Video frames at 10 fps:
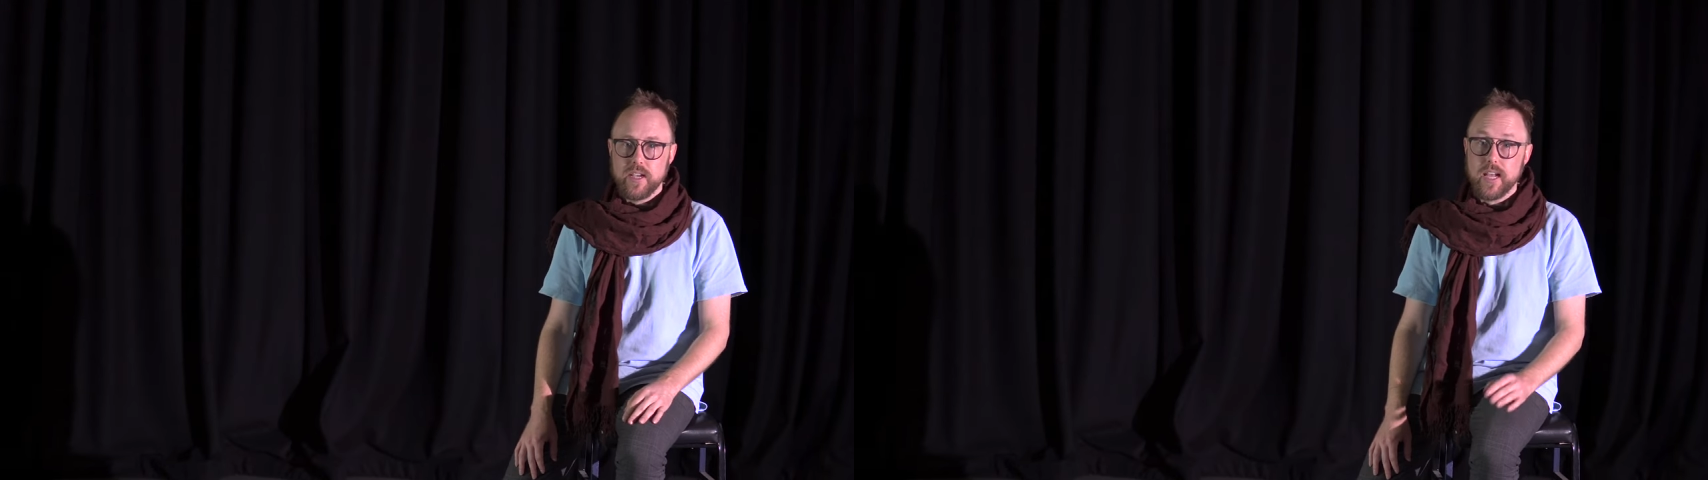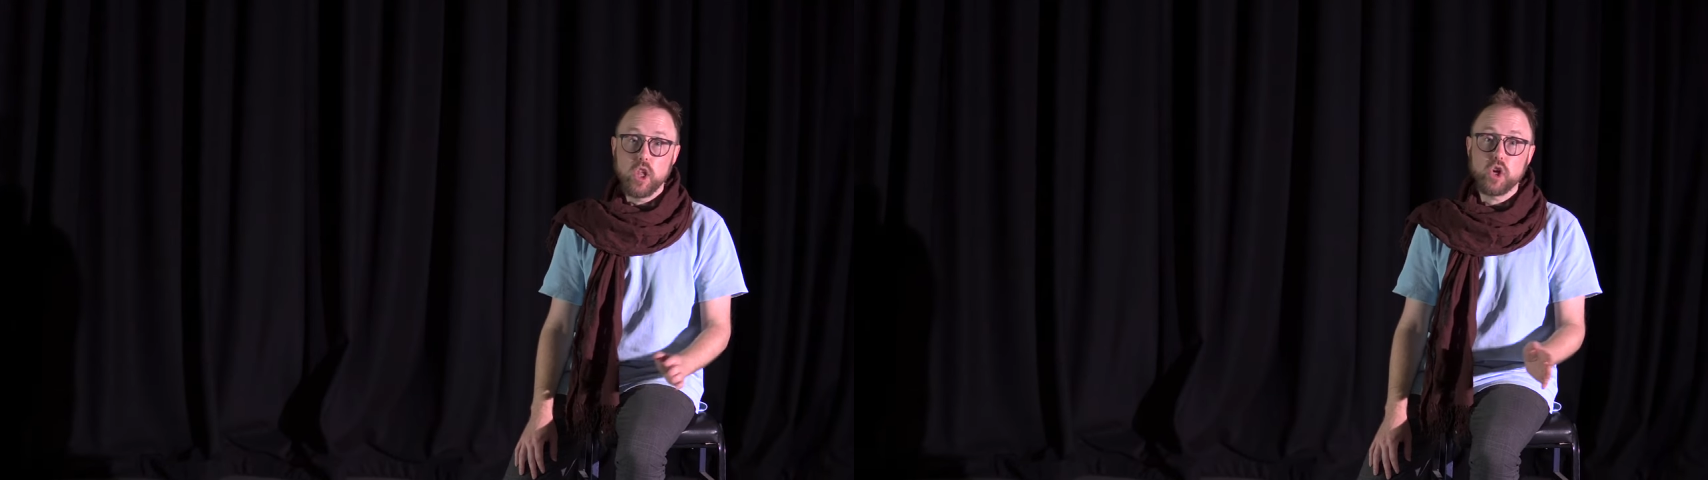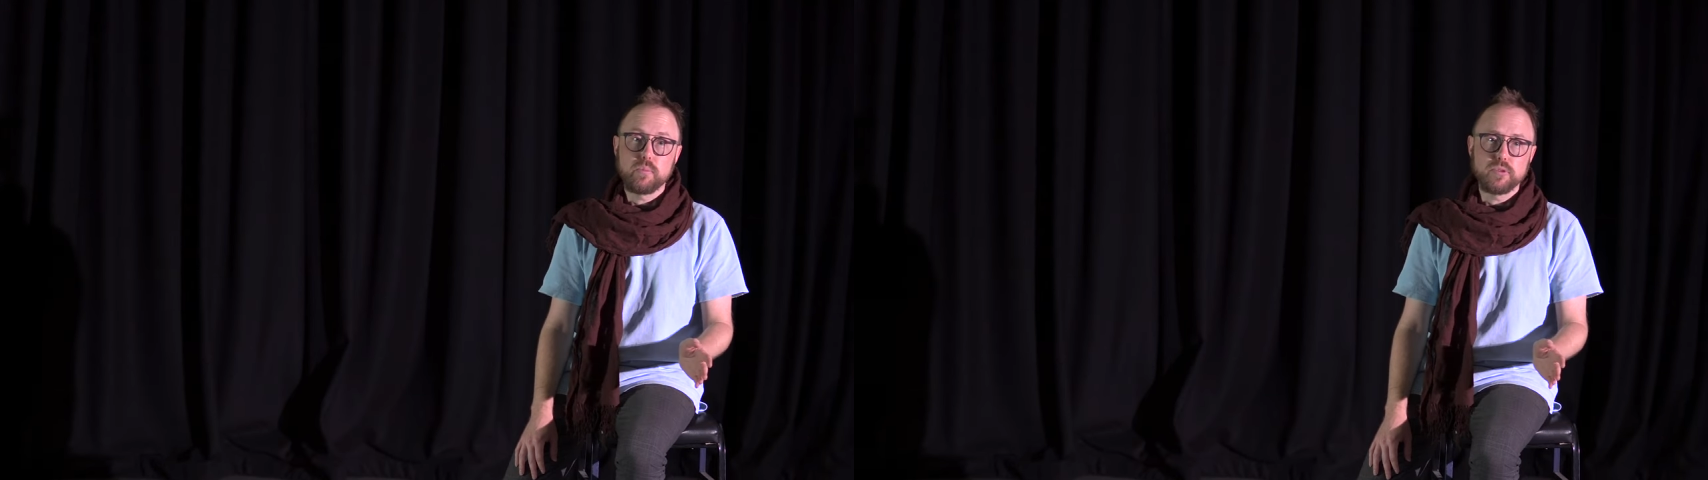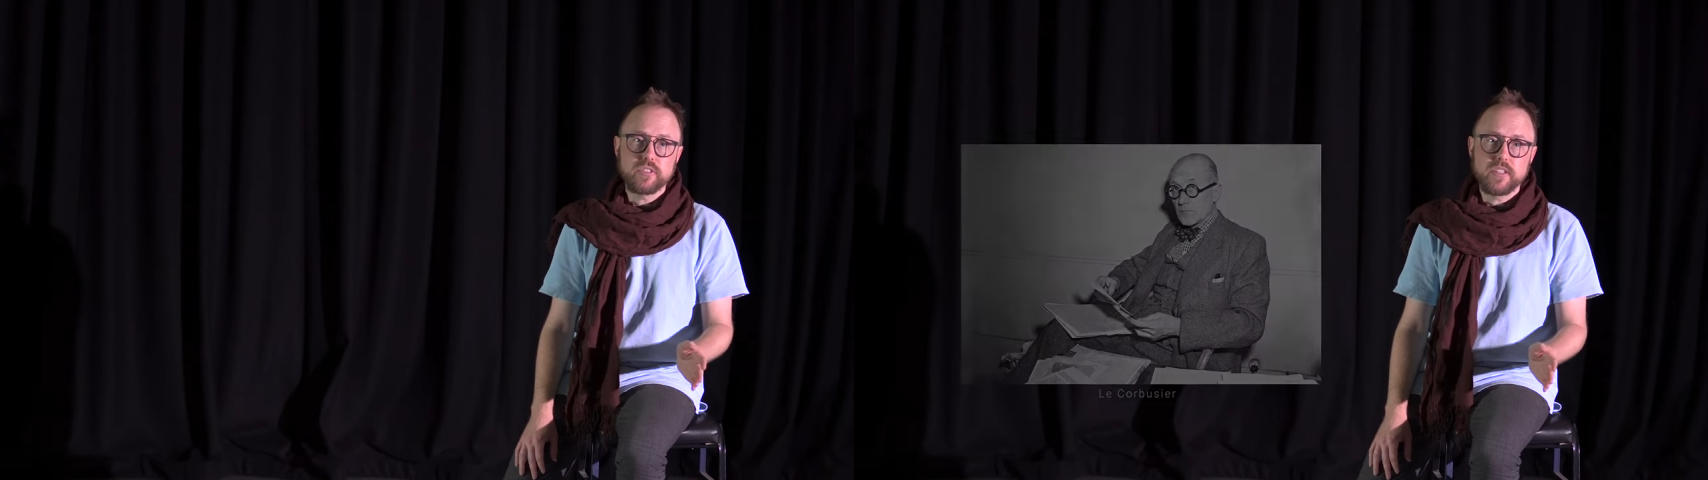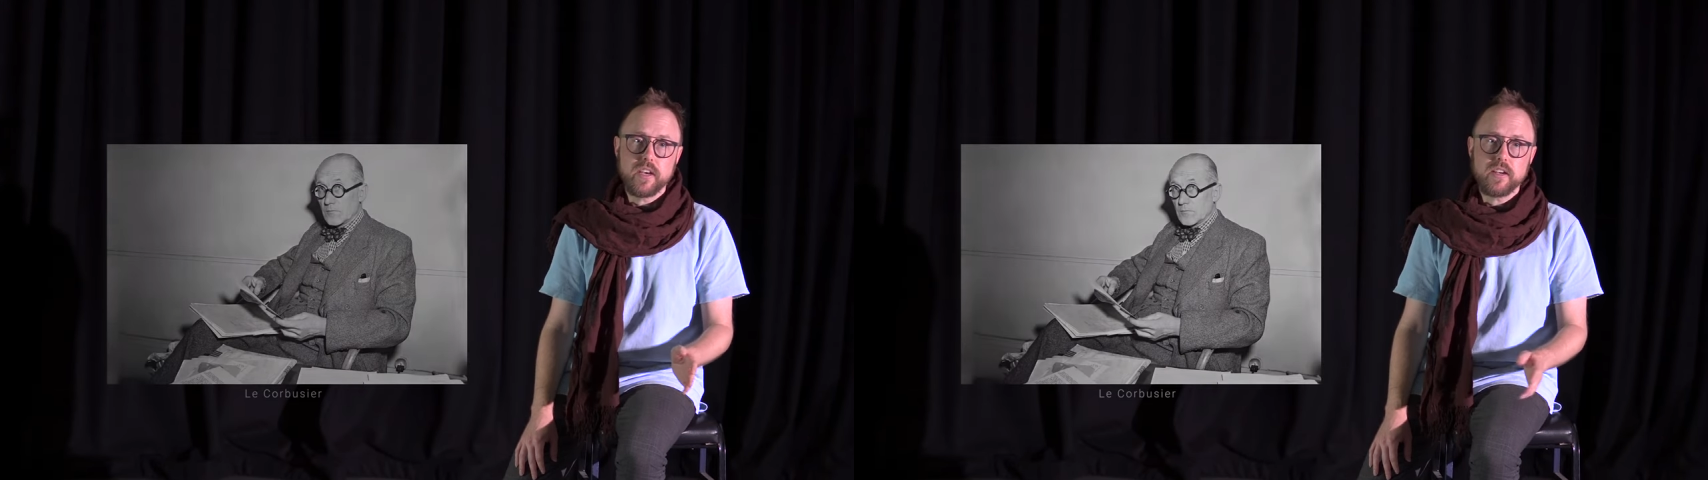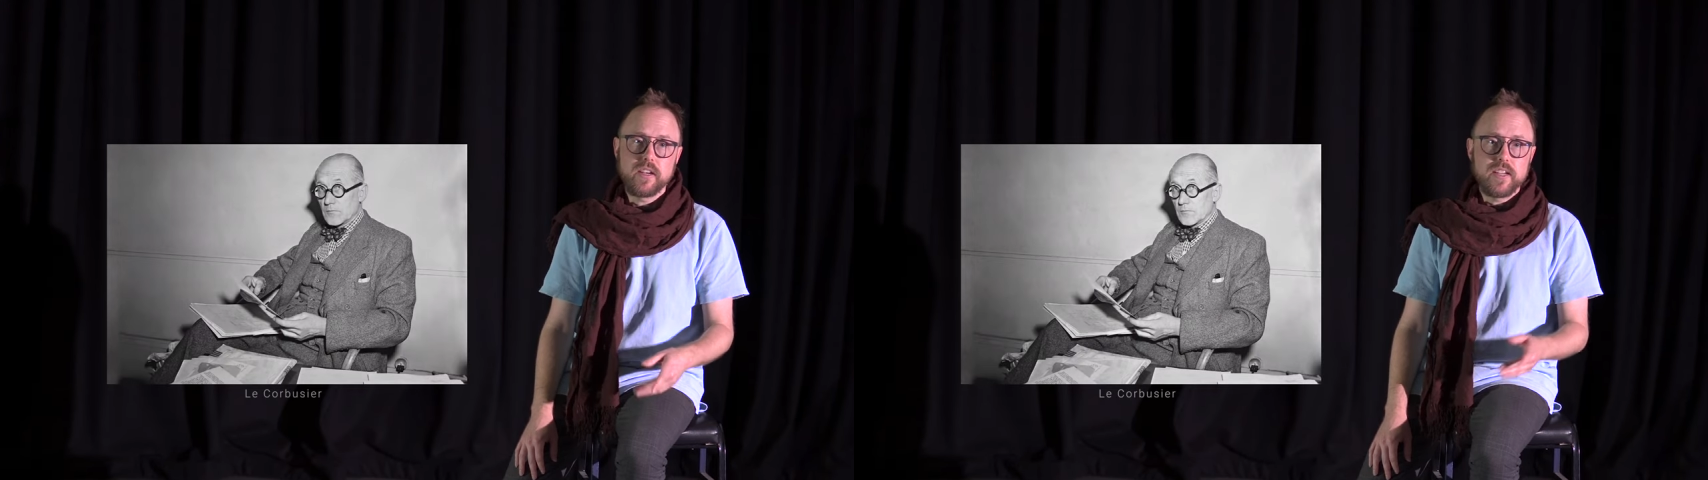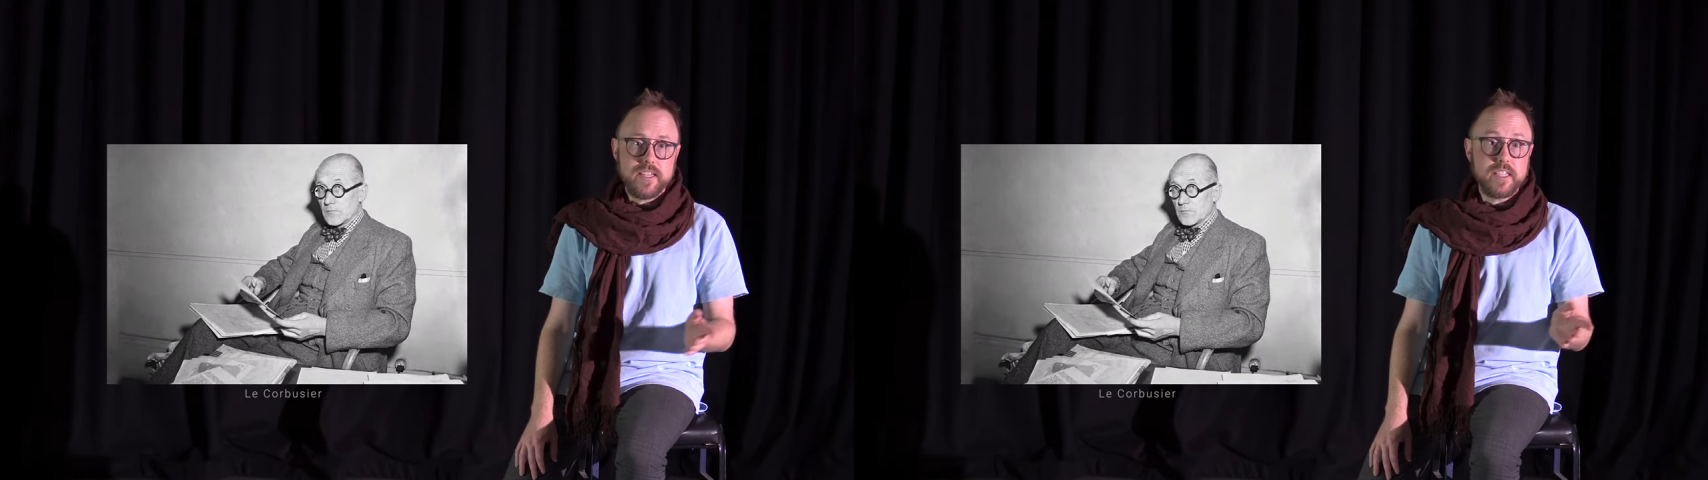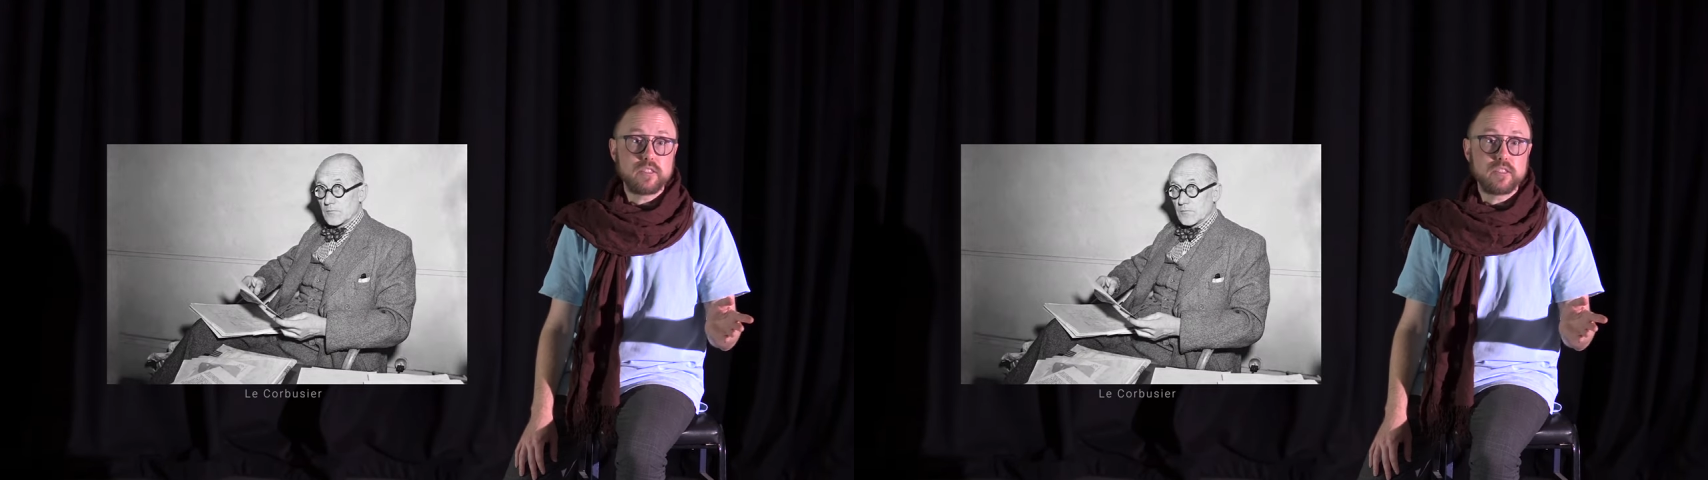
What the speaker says: And Le Corbusier, in